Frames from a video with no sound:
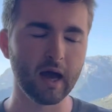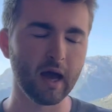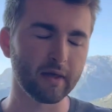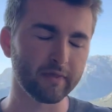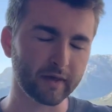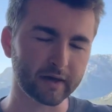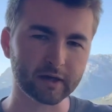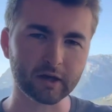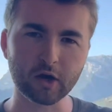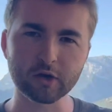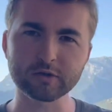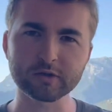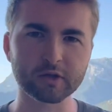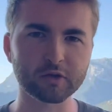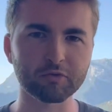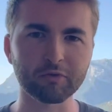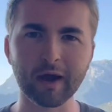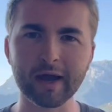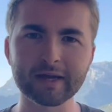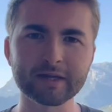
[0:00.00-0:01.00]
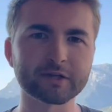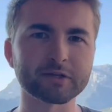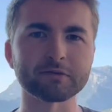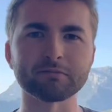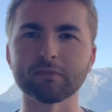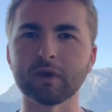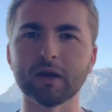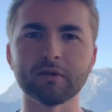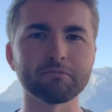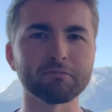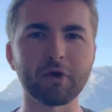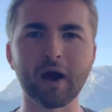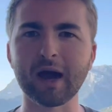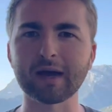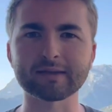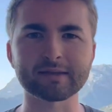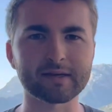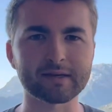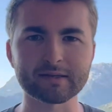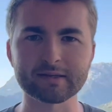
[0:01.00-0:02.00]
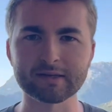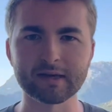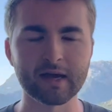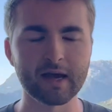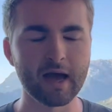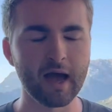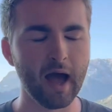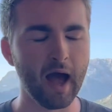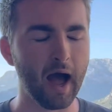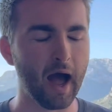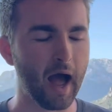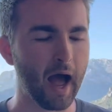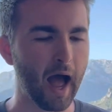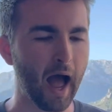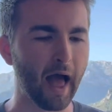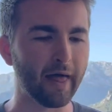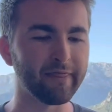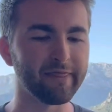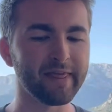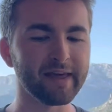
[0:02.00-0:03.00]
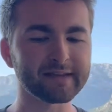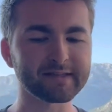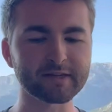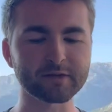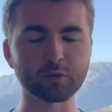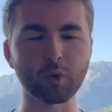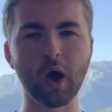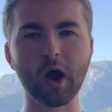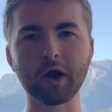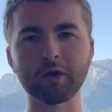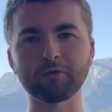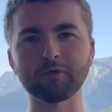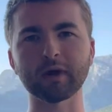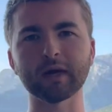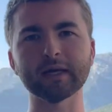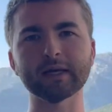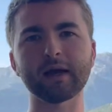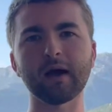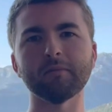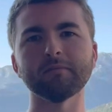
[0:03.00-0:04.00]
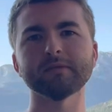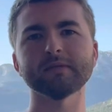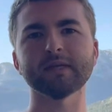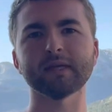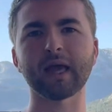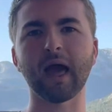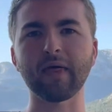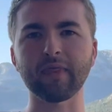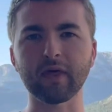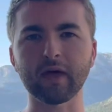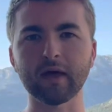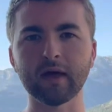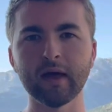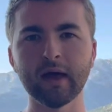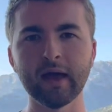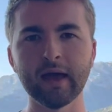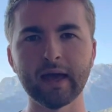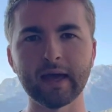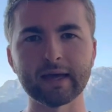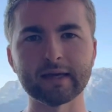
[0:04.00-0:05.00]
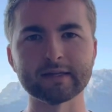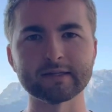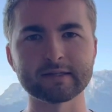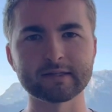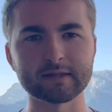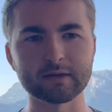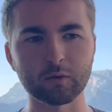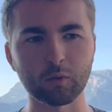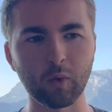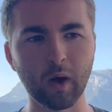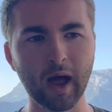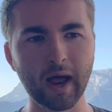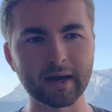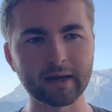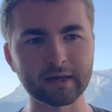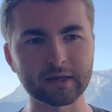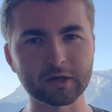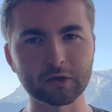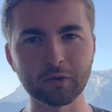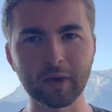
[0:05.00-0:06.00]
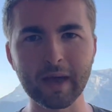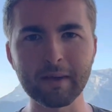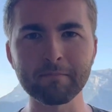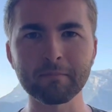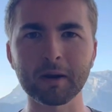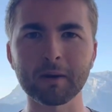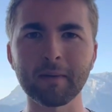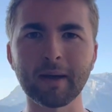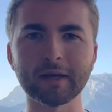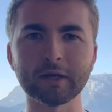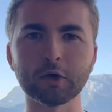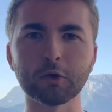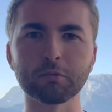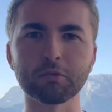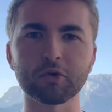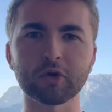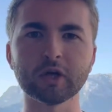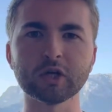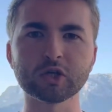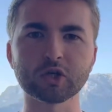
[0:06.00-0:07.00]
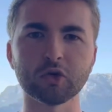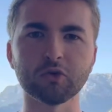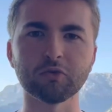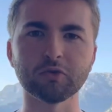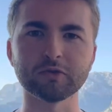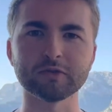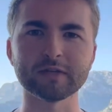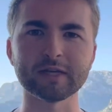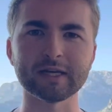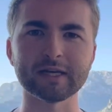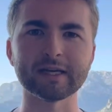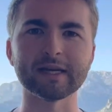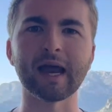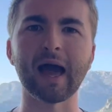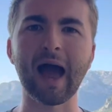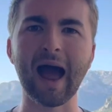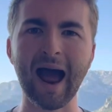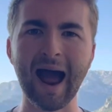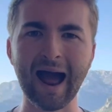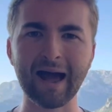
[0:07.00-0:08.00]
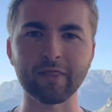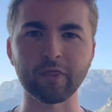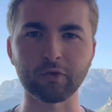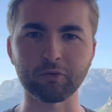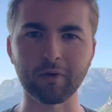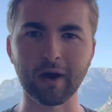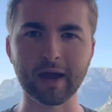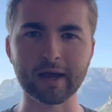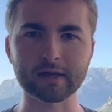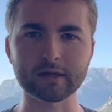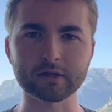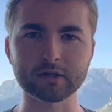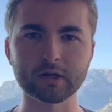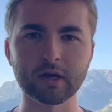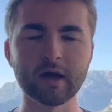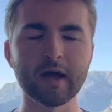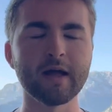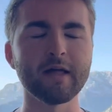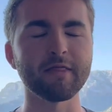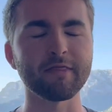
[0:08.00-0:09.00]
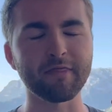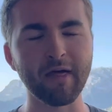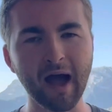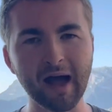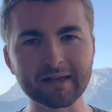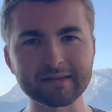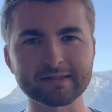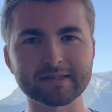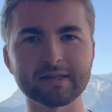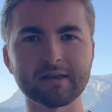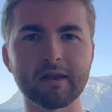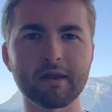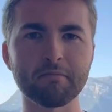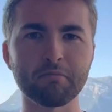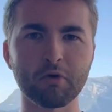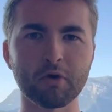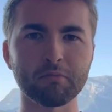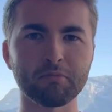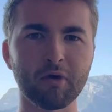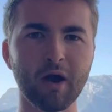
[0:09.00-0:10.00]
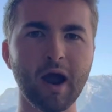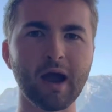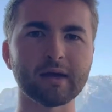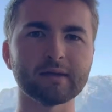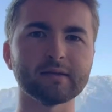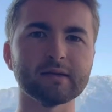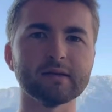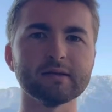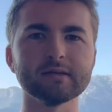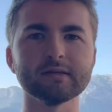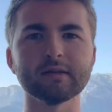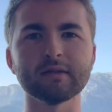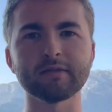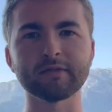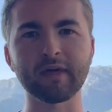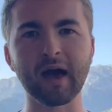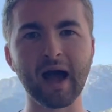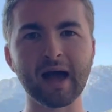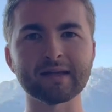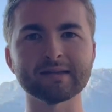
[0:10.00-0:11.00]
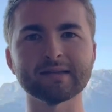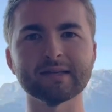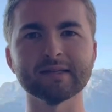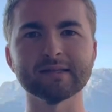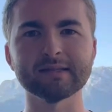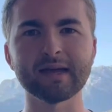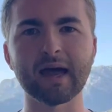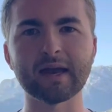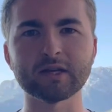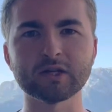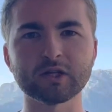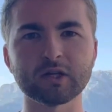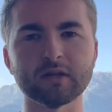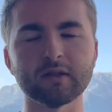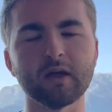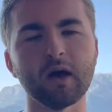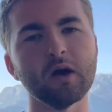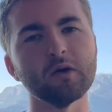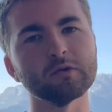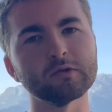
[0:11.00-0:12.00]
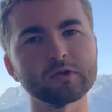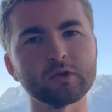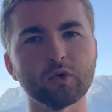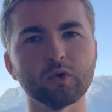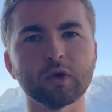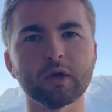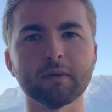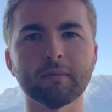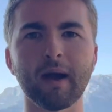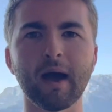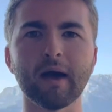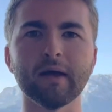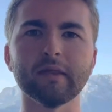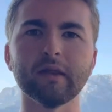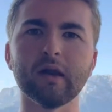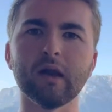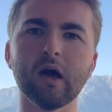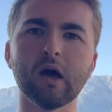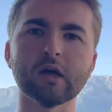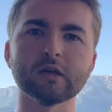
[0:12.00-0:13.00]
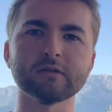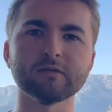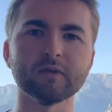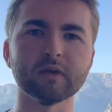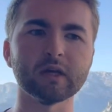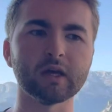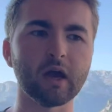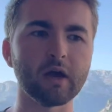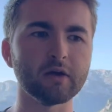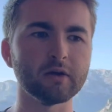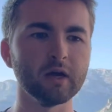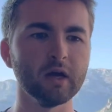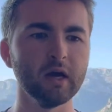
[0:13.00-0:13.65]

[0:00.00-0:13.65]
Then go to the range and practice. And this is where it really comes together, is when you implement your pre-shot routine at the range. That's deliberate practice. That's intention that I was talking about in the last video.